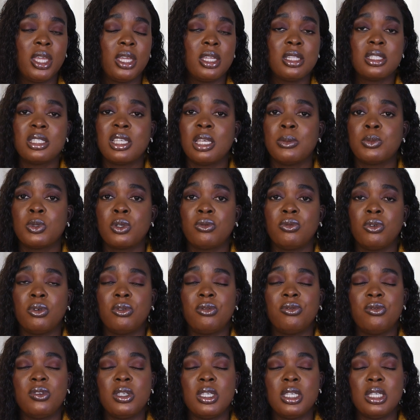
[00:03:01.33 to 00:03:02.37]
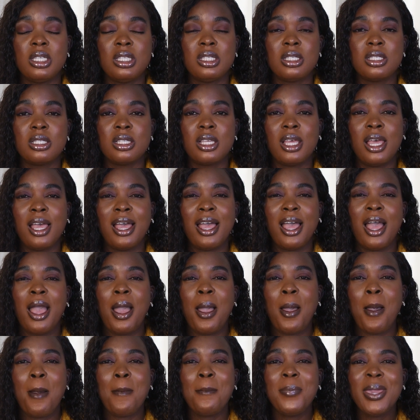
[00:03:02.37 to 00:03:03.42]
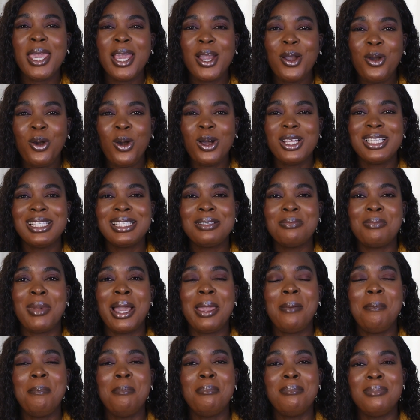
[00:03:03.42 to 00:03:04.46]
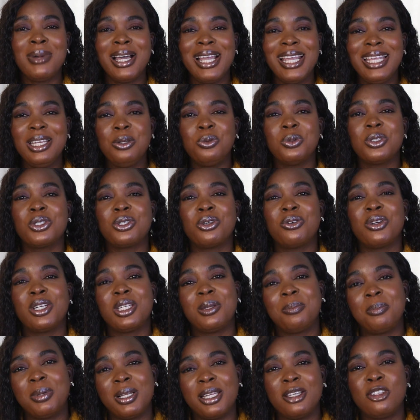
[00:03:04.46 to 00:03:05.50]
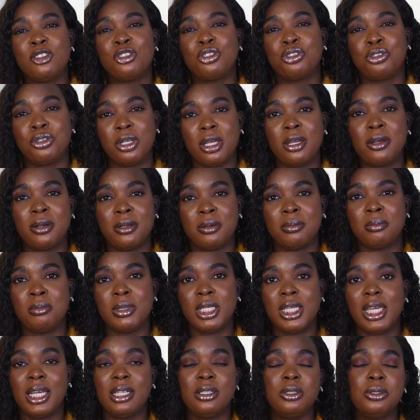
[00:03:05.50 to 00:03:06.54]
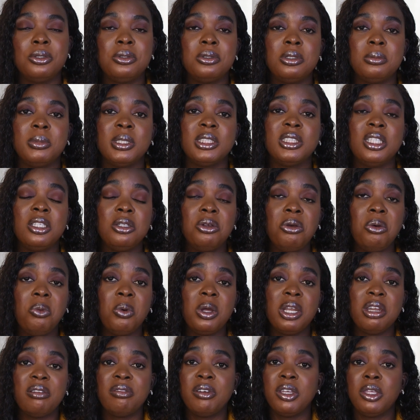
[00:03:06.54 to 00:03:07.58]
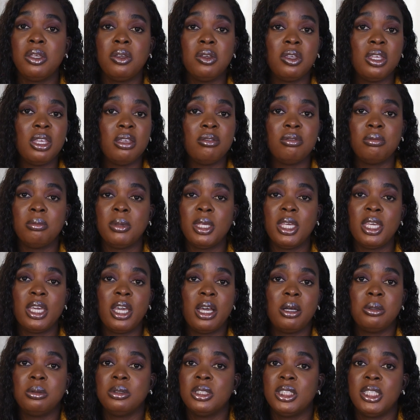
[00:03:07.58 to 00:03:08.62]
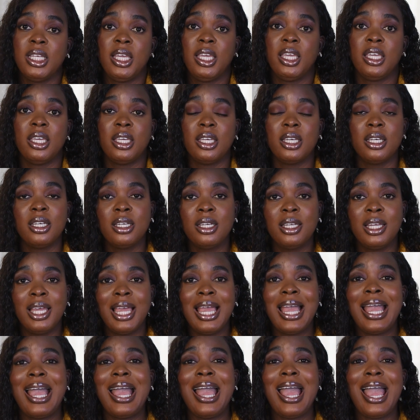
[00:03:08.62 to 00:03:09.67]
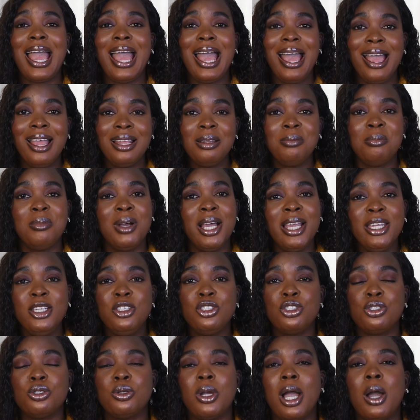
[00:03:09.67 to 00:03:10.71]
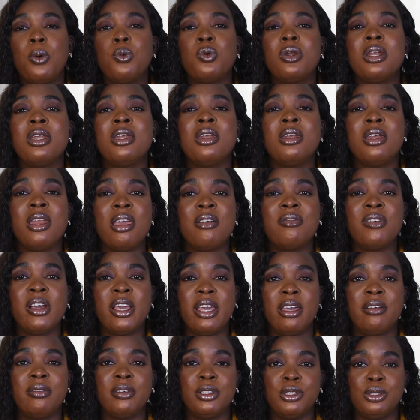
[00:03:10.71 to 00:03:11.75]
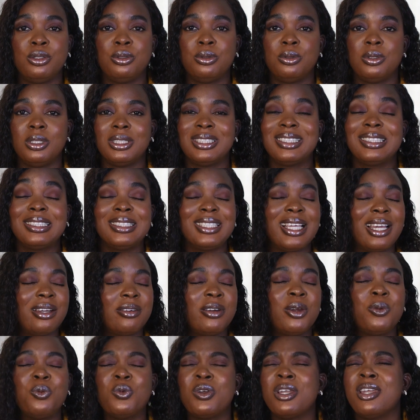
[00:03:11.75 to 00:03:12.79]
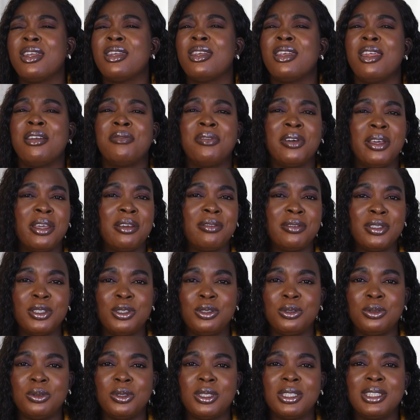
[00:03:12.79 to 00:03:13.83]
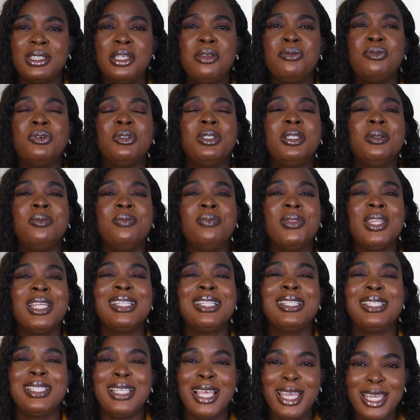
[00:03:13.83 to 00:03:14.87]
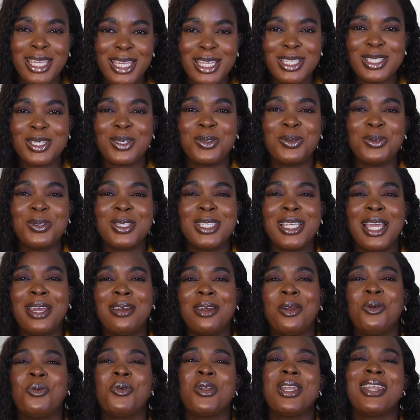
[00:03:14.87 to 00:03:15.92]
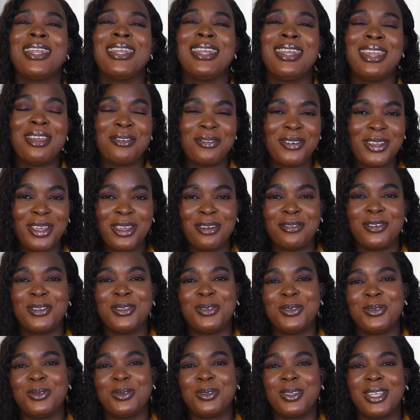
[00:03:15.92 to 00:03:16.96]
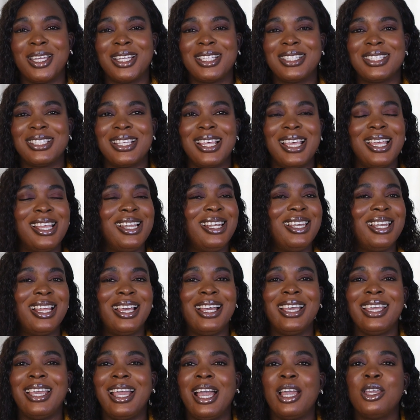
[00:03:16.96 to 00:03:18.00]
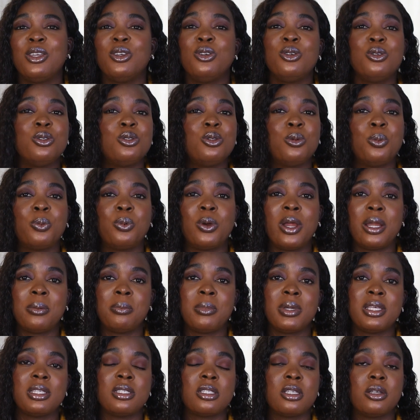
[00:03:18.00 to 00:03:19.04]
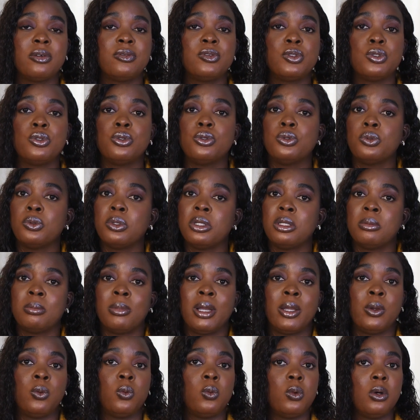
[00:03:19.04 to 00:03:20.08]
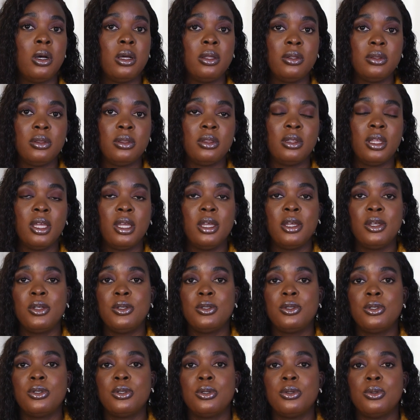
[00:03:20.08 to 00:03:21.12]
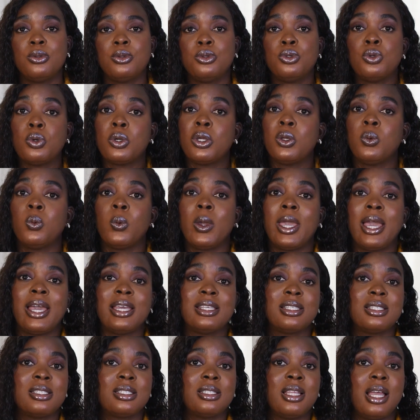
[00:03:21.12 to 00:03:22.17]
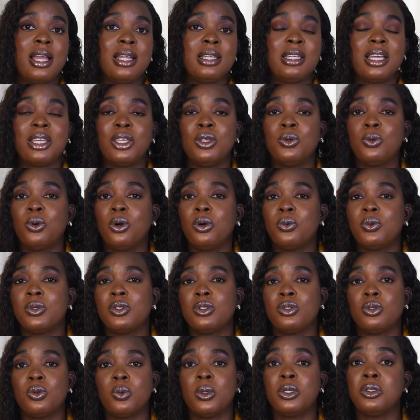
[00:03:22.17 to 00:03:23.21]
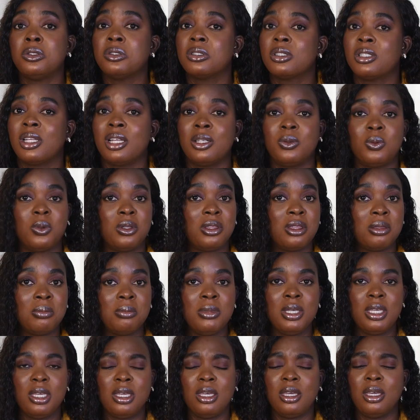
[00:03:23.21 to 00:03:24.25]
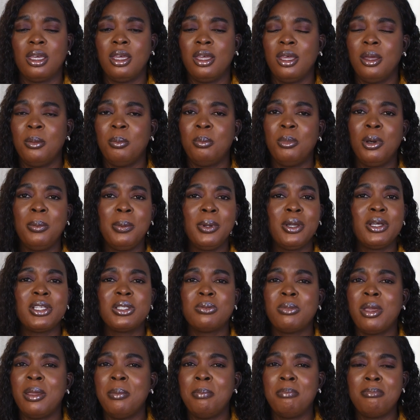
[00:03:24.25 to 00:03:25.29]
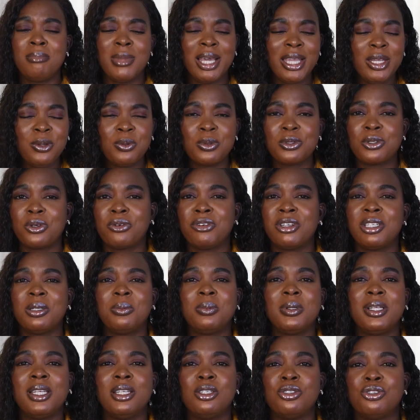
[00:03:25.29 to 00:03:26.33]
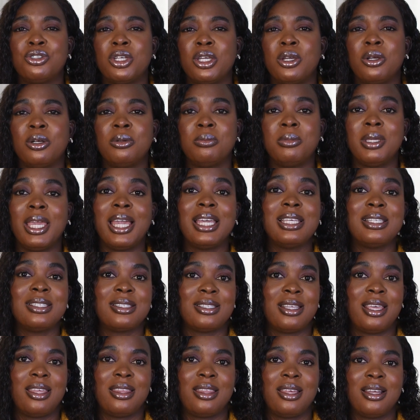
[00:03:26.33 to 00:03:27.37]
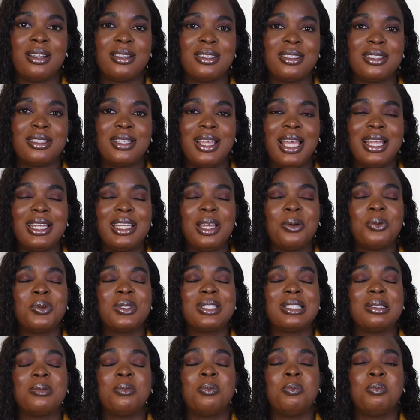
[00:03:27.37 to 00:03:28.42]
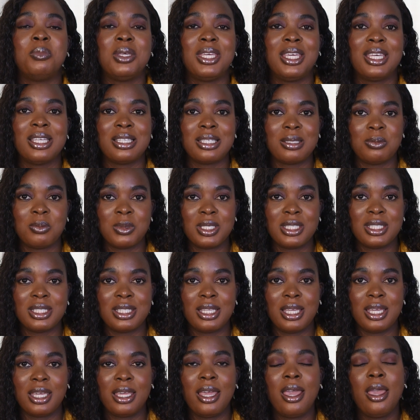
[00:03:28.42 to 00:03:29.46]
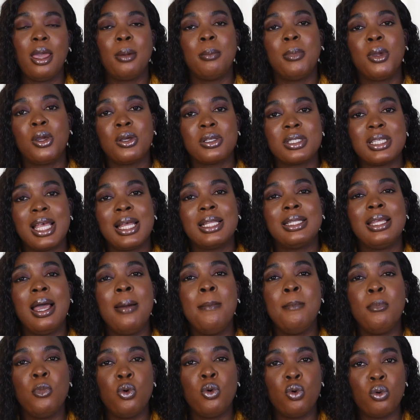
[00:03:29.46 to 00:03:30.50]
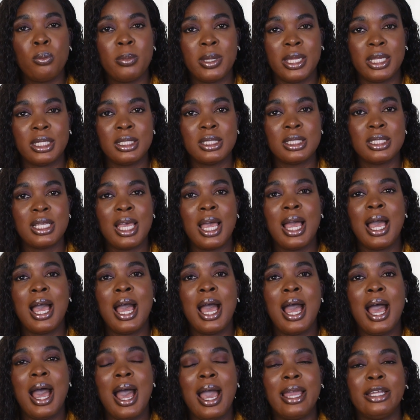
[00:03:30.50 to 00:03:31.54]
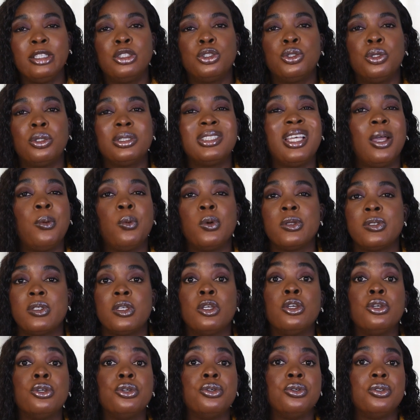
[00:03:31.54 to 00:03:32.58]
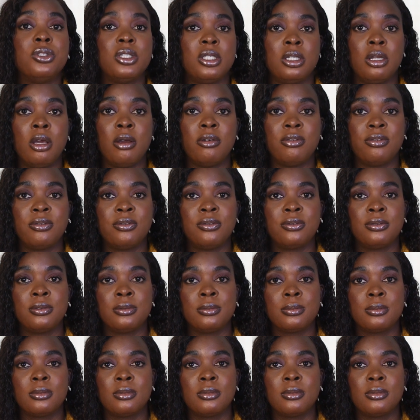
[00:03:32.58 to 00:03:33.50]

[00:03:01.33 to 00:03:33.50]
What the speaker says: in terms of your fees? Because my mind was already playing trick on me, I told him, I said, oh, whatever you give me, I'll take. And mind you, I would never ever do this. Tara would never ever do this. Even 10 years ago, Tara would never ever do that. Like, I used to pride myself to knowing my worth, to knowing where I stand, and you always know where you stand with me. But because my mind was already playing trick on me, I said that. And that was the biggest mistake. Because at that moment, I thought I wasn't good enough.